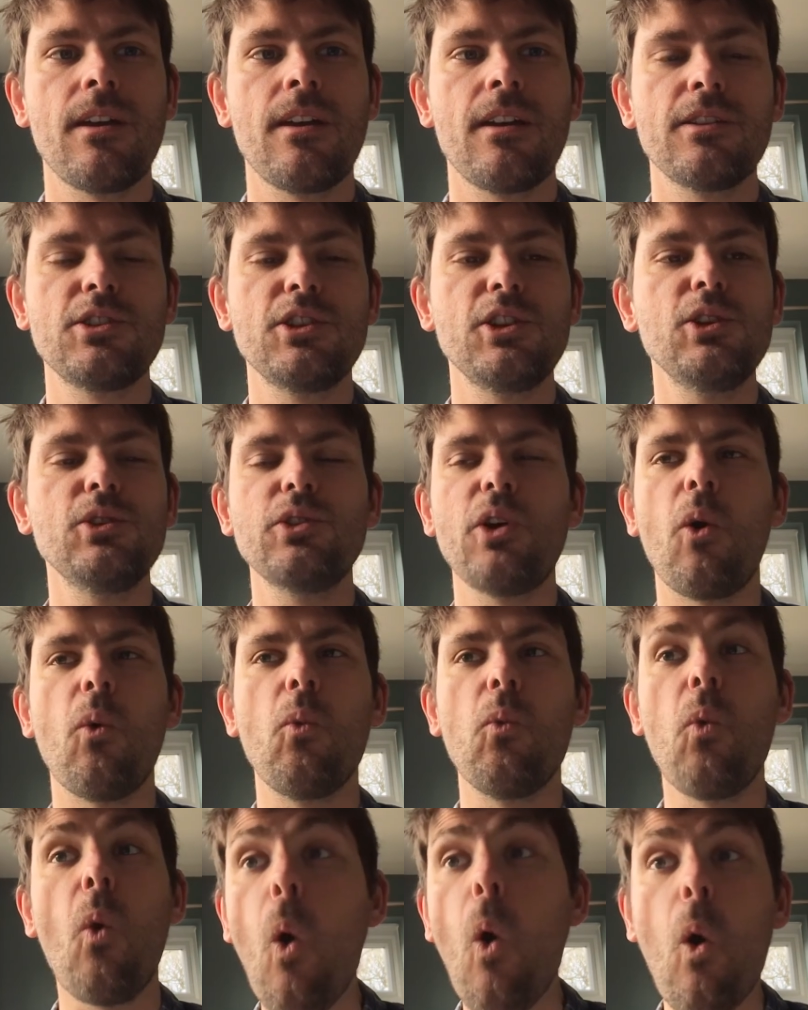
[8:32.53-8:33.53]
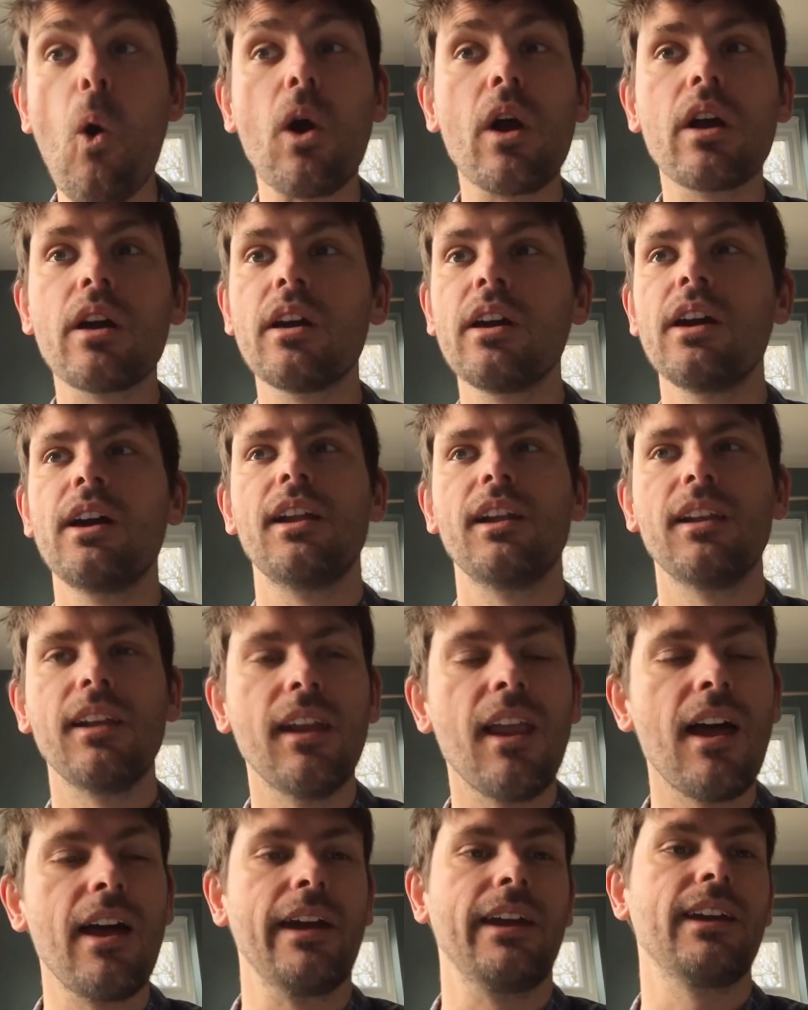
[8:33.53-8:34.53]
Do you not walk
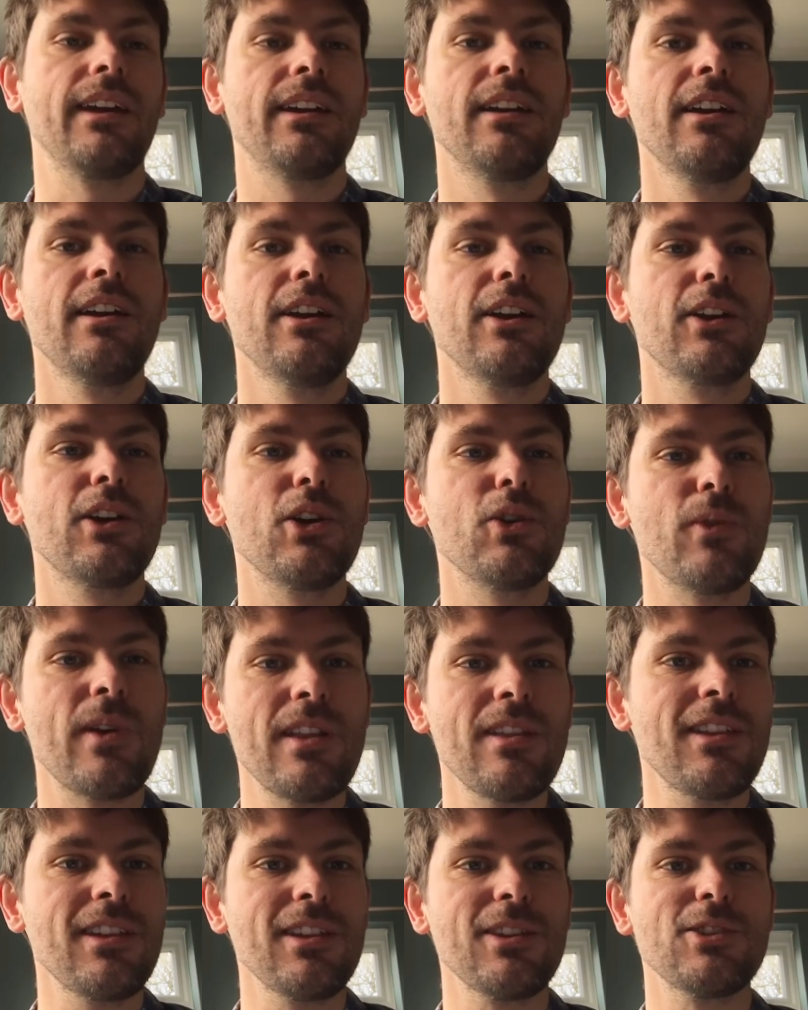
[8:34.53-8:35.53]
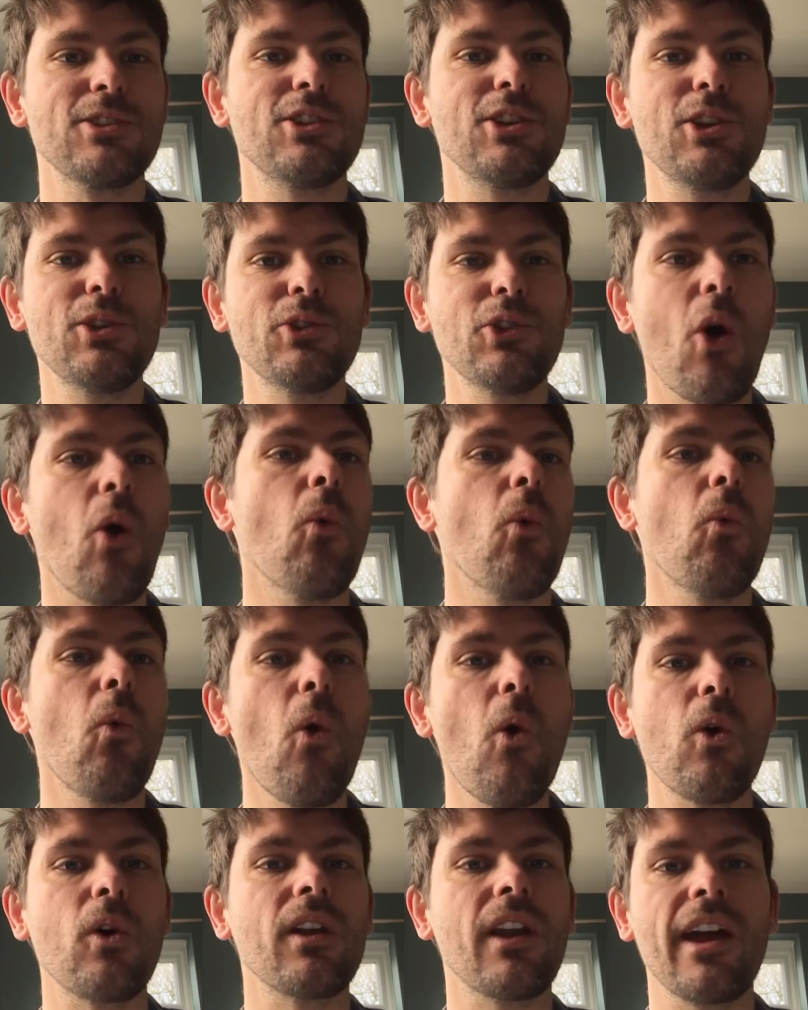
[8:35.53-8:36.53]
like Corinthians? Do you not
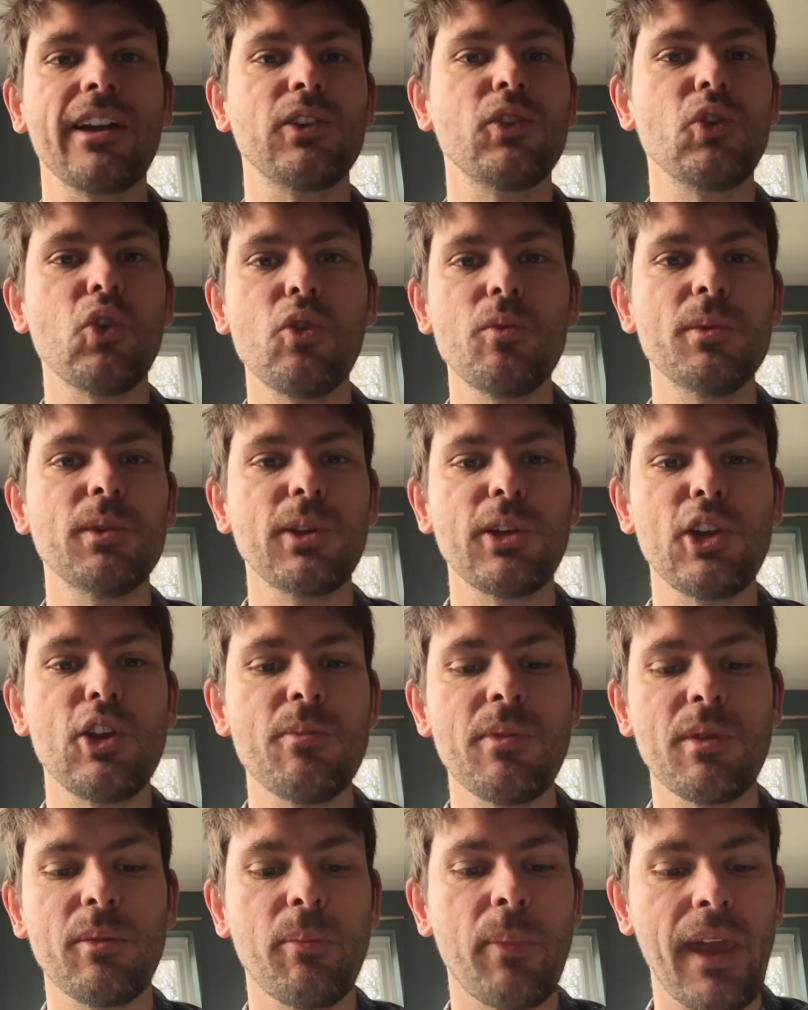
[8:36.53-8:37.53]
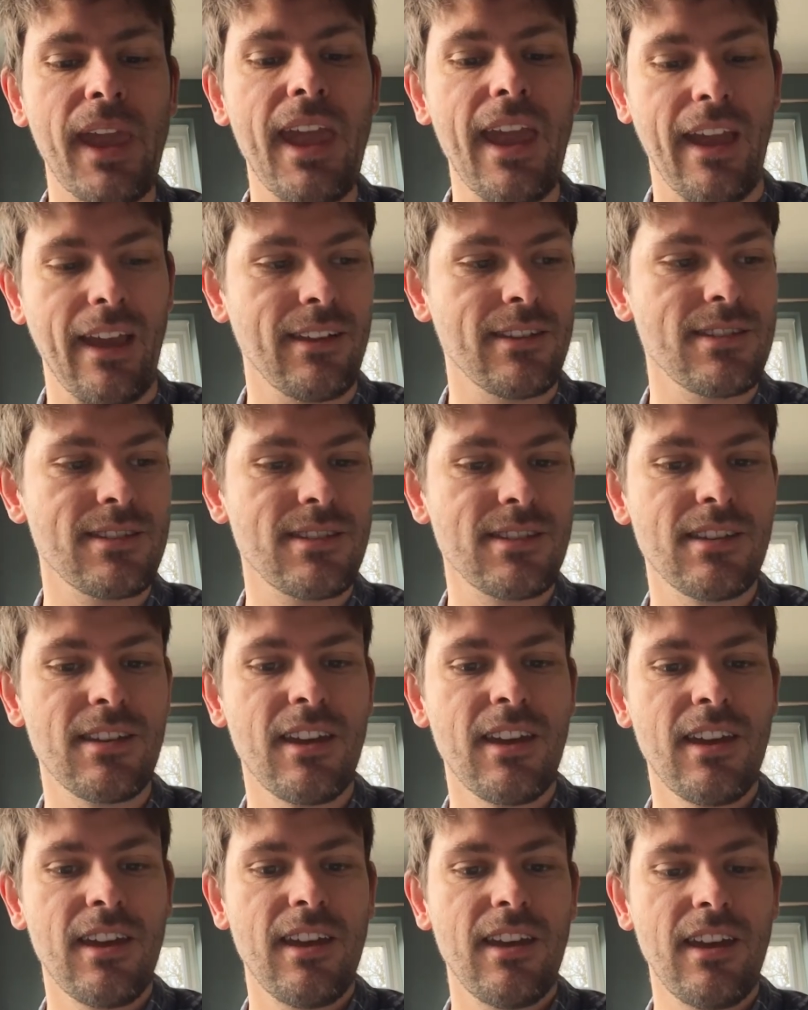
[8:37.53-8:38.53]
walk like normal human beings?
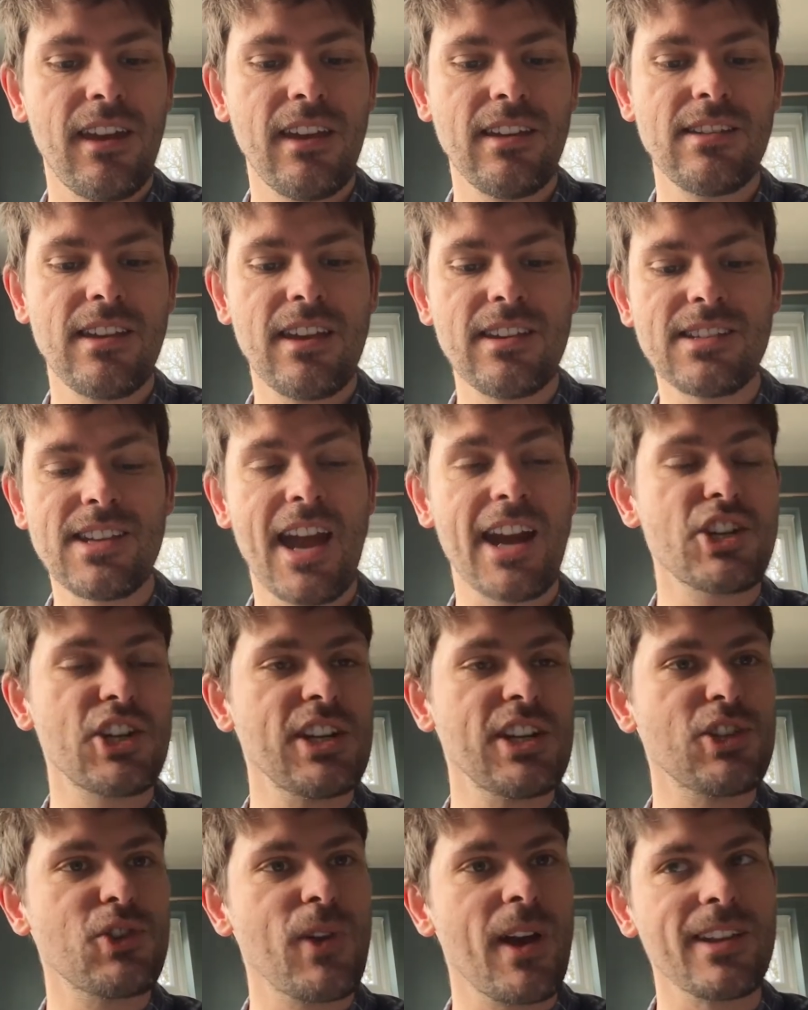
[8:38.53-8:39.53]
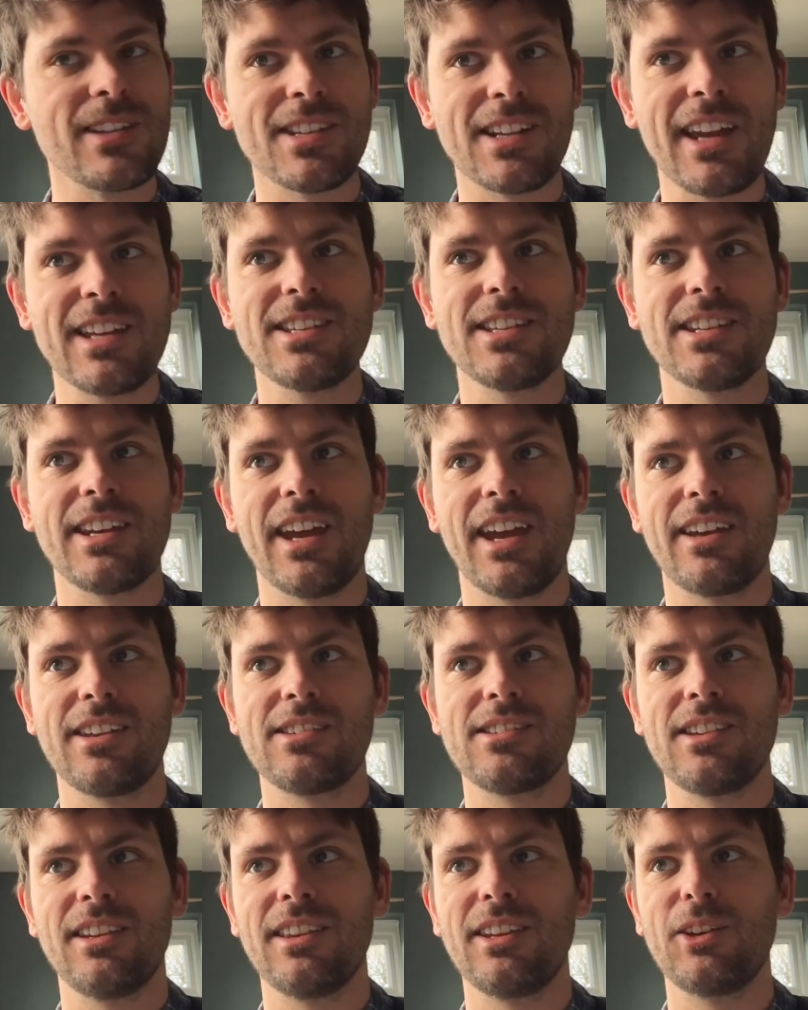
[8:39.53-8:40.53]
It's actually translated
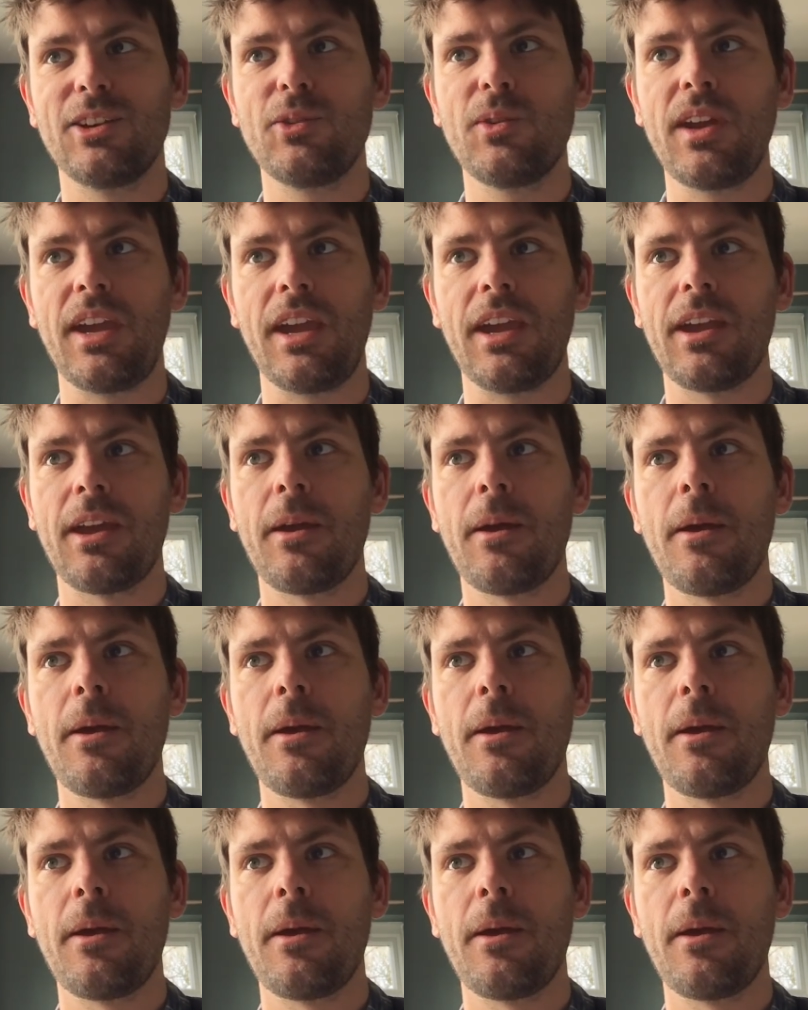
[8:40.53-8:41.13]
as in the Greek.